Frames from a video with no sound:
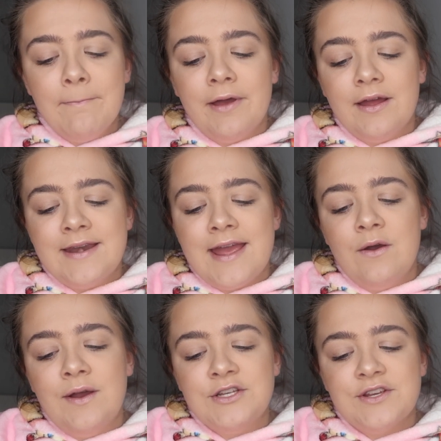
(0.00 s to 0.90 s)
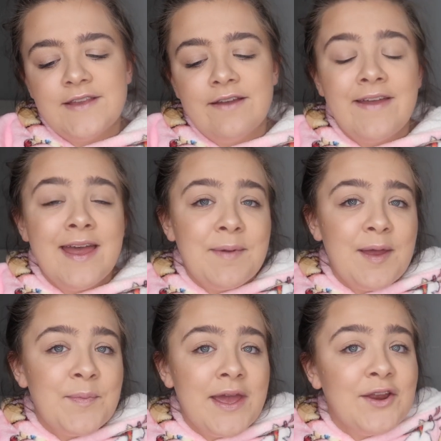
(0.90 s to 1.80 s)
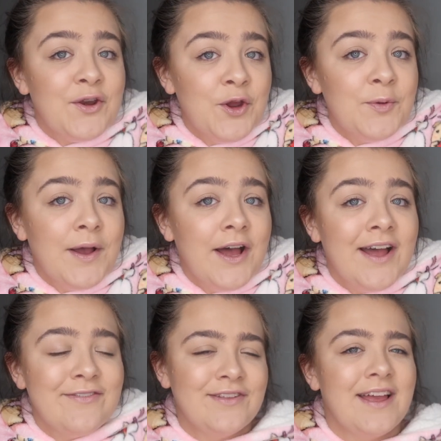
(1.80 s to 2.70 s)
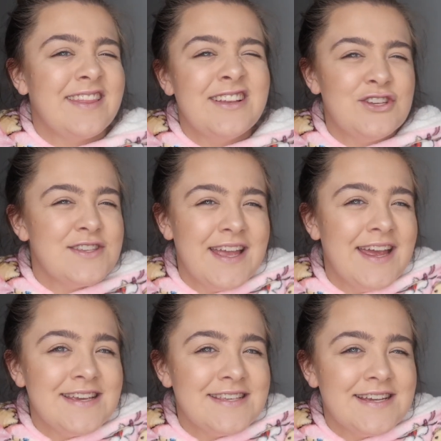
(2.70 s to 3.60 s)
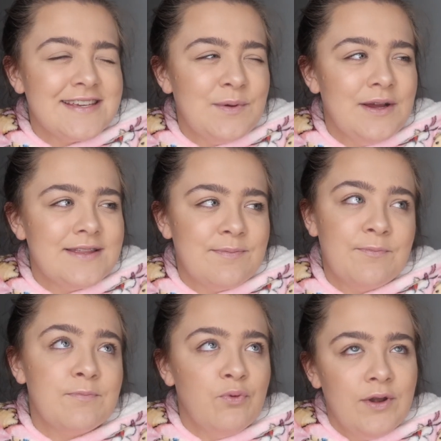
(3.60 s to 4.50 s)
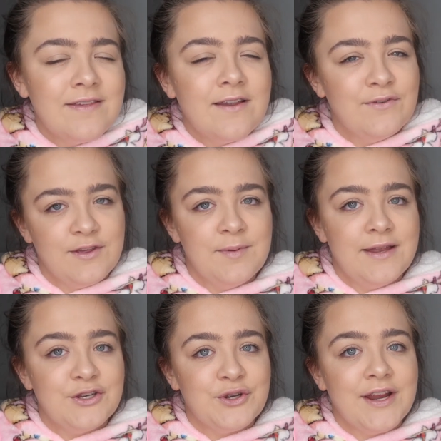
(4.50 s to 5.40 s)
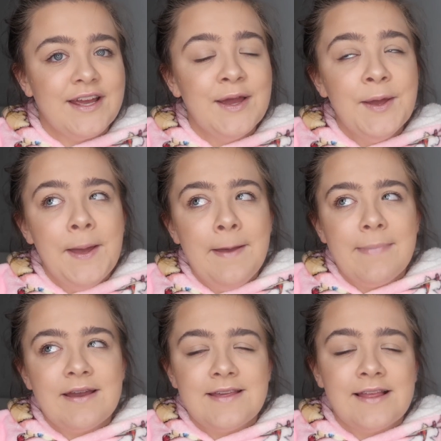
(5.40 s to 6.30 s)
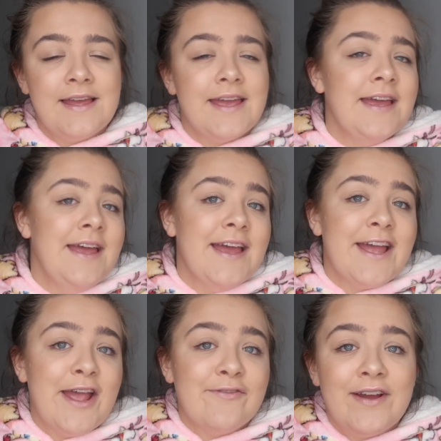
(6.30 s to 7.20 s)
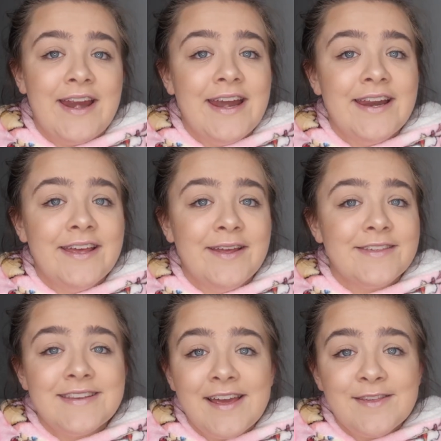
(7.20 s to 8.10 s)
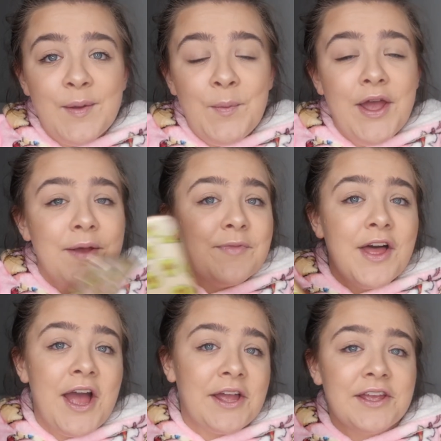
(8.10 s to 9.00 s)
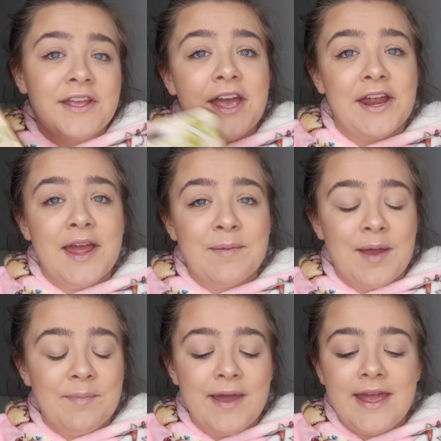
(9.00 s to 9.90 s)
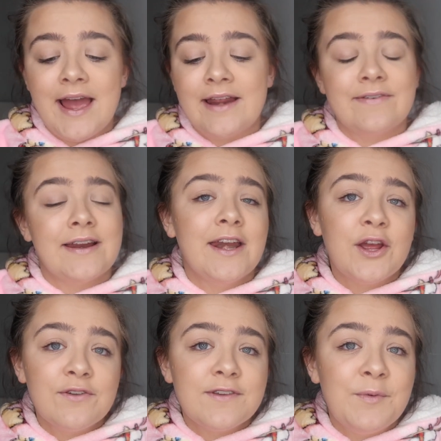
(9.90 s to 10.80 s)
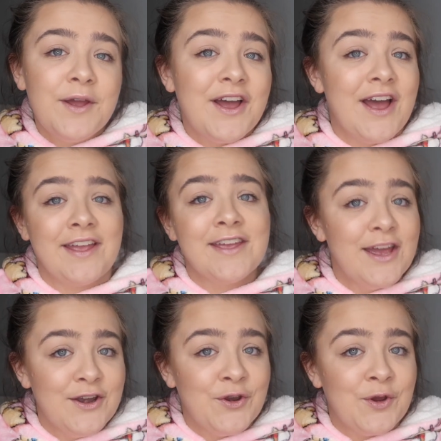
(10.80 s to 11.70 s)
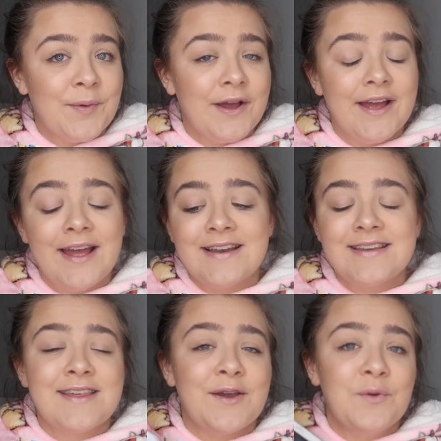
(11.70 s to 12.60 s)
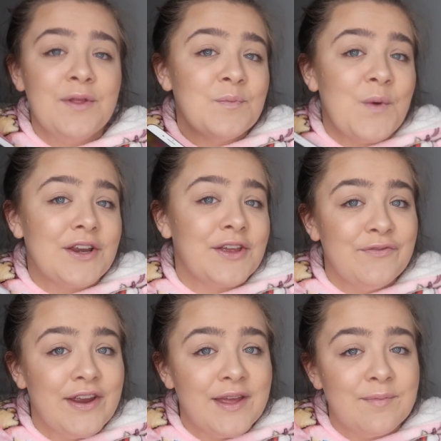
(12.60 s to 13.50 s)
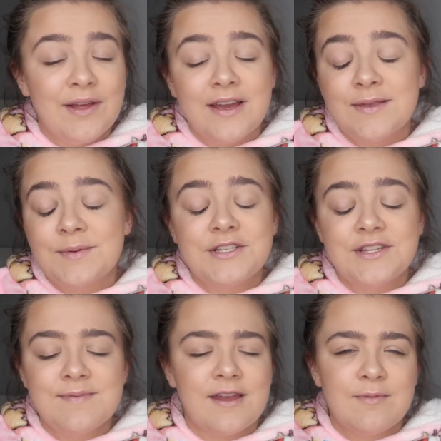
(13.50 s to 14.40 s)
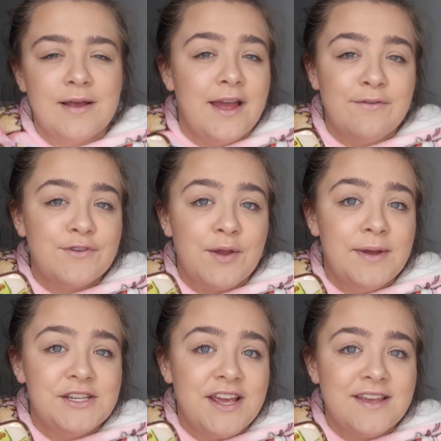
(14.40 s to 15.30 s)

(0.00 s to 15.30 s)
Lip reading: but now I just have Airbnb and Uber. I feel like they're just the easiest ones. Pretty self-explanatory. Basically, if I need to stay somewhere, I can get an Airbnb, and if I need to go somewhere, I can get an Uber, and they're all in one convenient place, which just makes my life so much